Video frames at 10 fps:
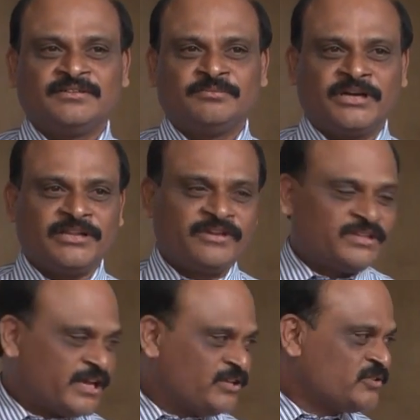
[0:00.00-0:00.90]
But anyway,
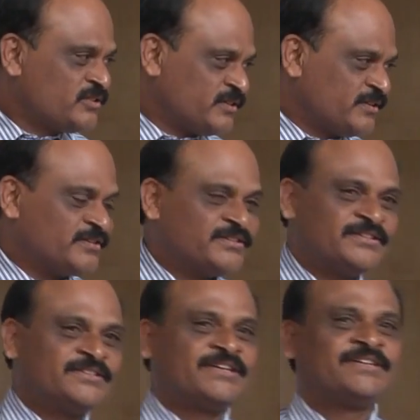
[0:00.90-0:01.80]
thanks,
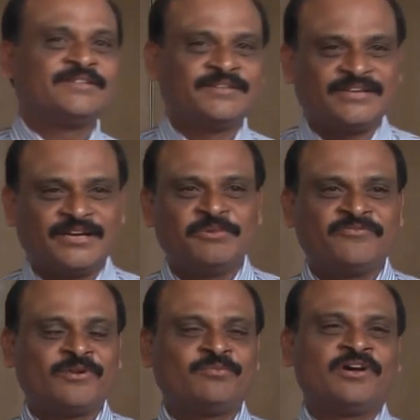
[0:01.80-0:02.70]
sir, coming
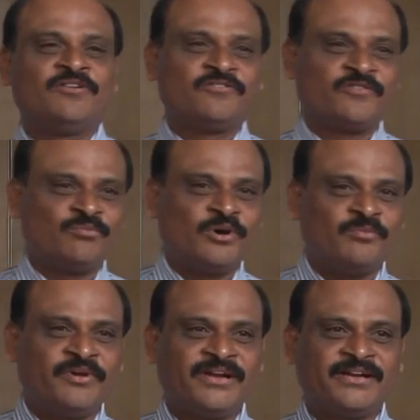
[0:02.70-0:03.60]
from all over from
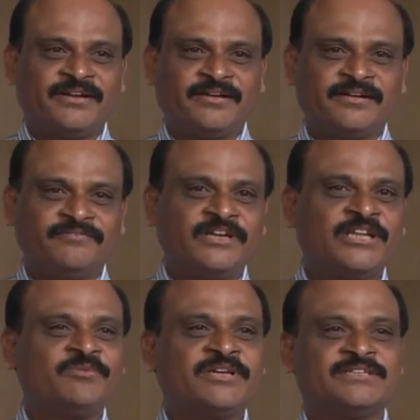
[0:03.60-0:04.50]
Bombay and
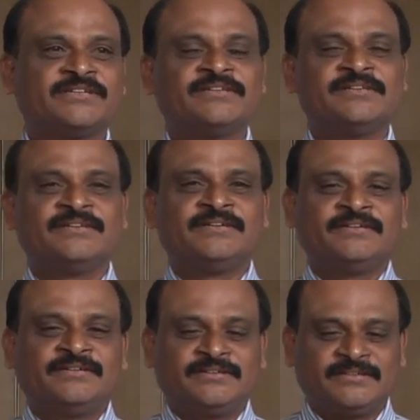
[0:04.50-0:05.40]
inviting me as
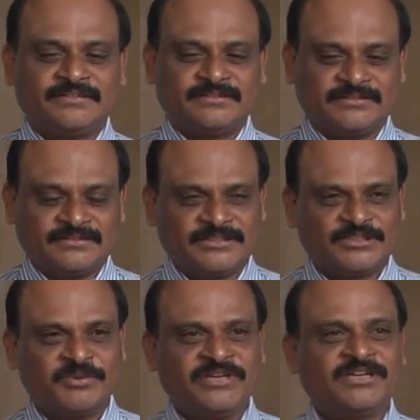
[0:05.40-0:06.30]
a
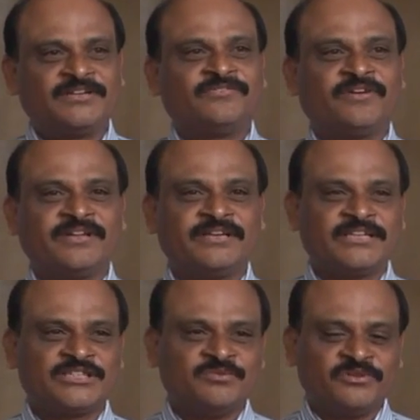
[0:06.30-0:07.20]
speaker for the
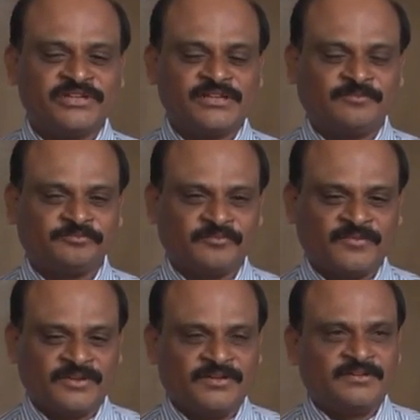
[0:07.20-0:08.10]
testimonial.
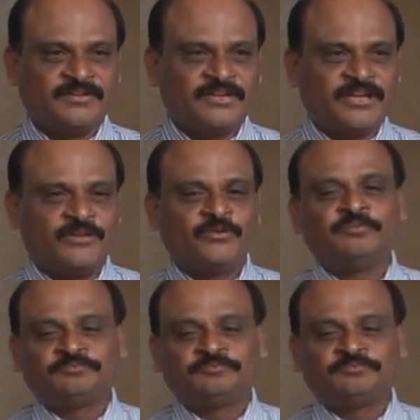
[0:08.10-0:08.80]
Thank you.